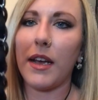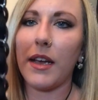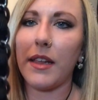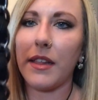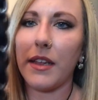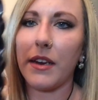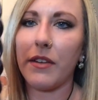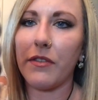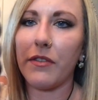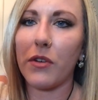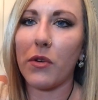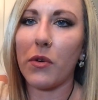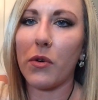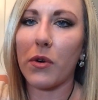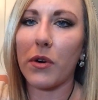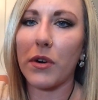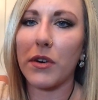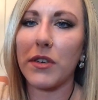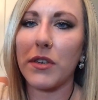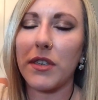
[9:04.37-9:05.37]
And then, of
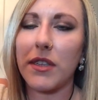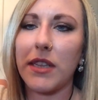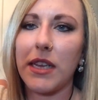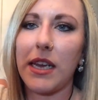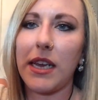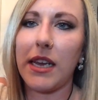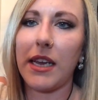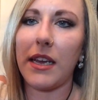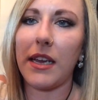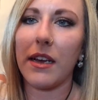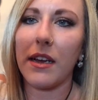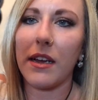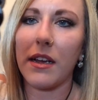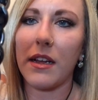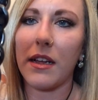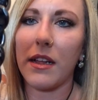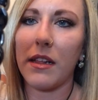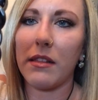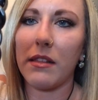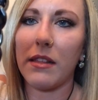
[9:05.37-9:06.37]
course, the
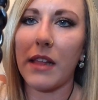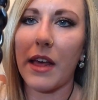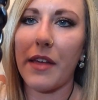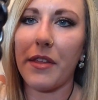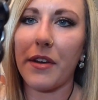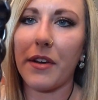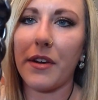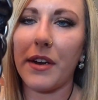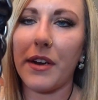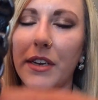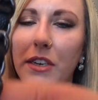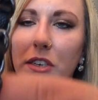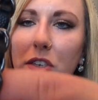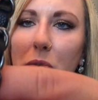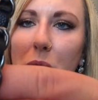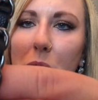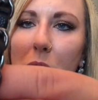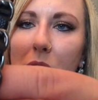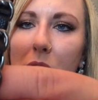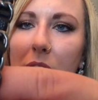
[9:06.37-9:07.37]
leather
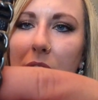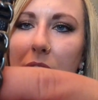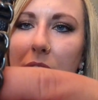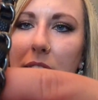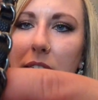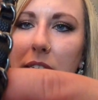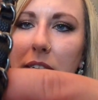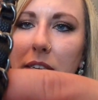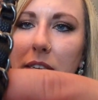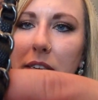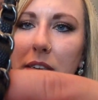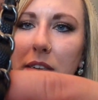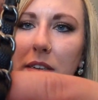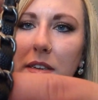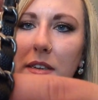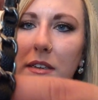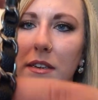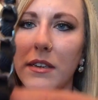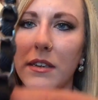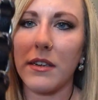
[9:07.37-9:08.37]
entwined
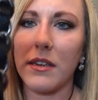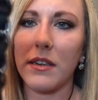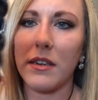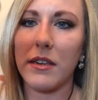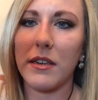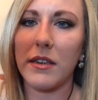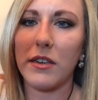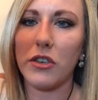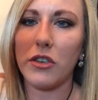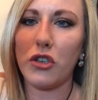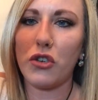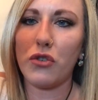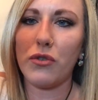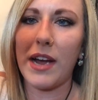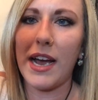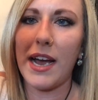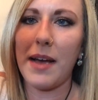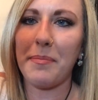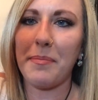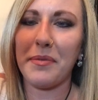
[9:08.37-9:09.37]

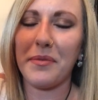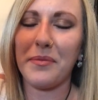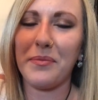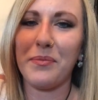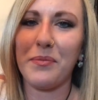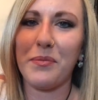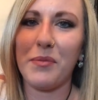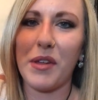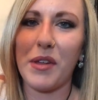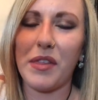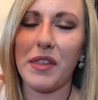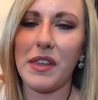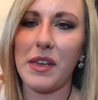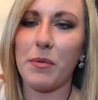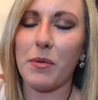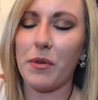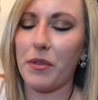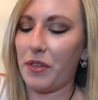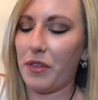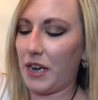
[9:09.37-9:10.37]
strap with the
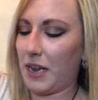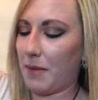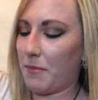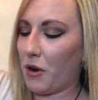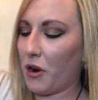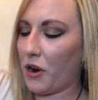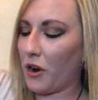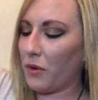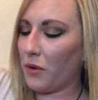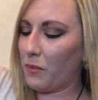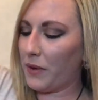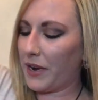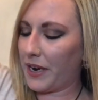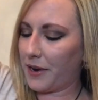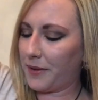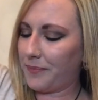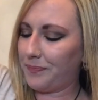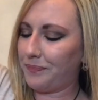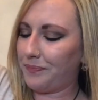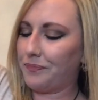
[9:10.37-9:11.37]
ruthenium
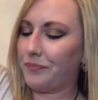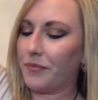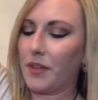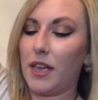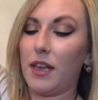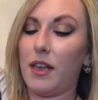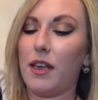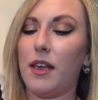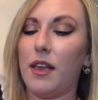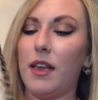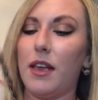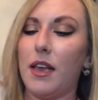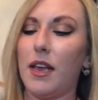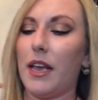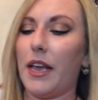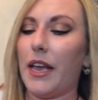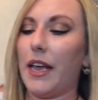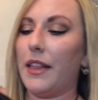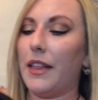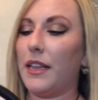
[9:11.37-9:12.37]
hardware.
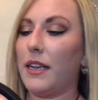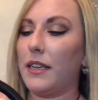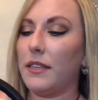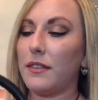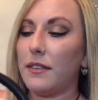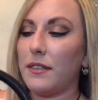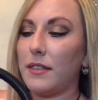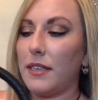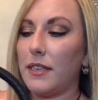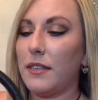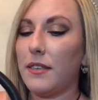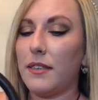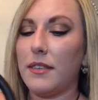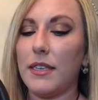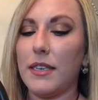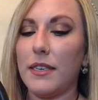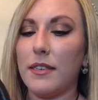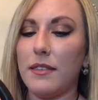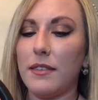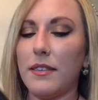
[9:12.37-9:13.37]
And then since
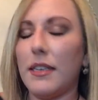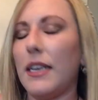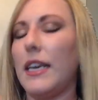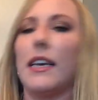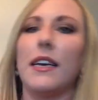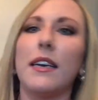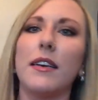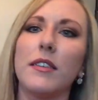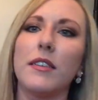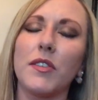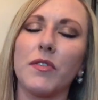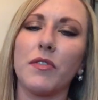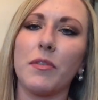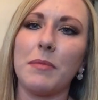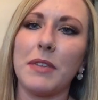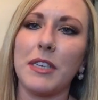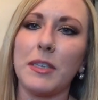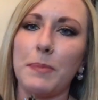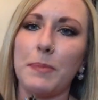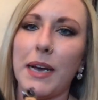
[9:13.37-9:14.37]
this is
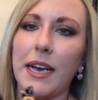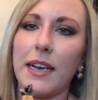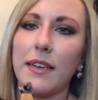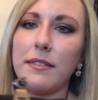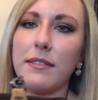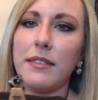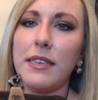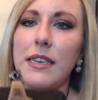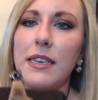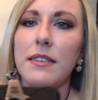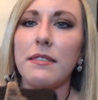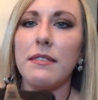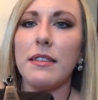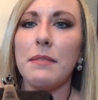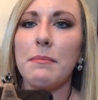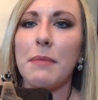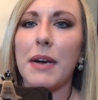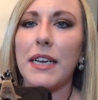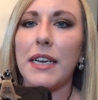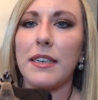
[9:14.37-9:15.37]
from this past
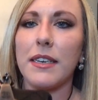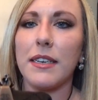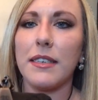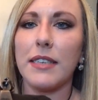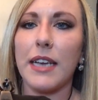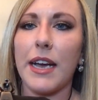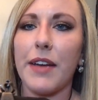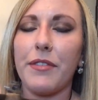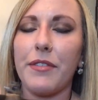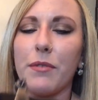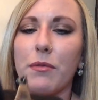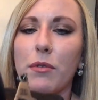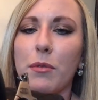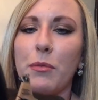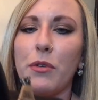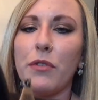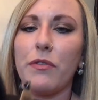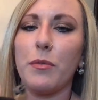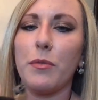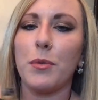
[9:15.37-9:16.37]
season, mine does have the
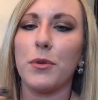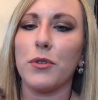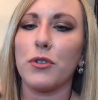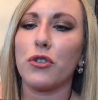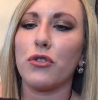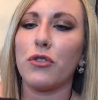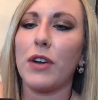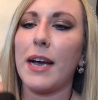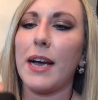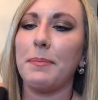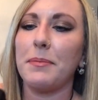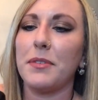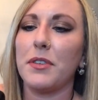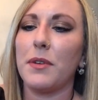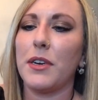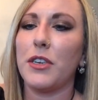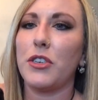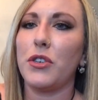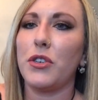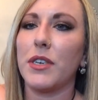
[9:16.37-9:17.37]
removable strap.
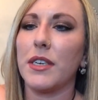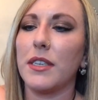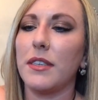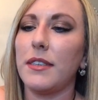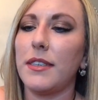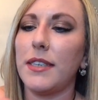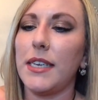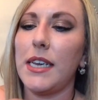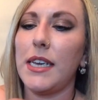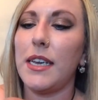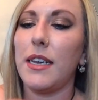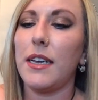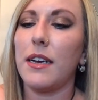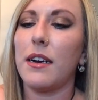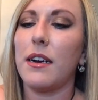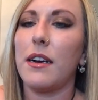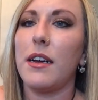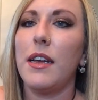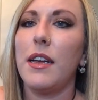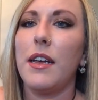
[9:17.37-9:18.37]
So as you can see
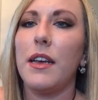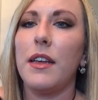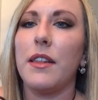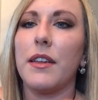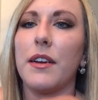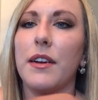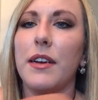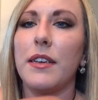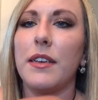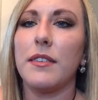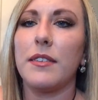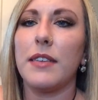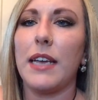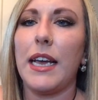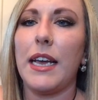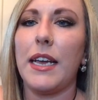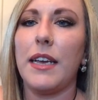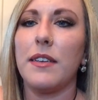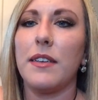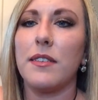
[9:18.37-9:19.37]
here, there is
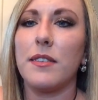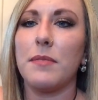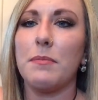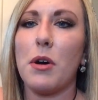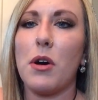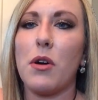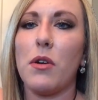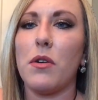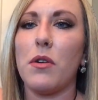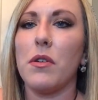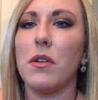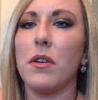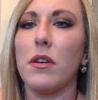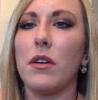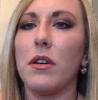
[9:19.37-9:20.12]
a small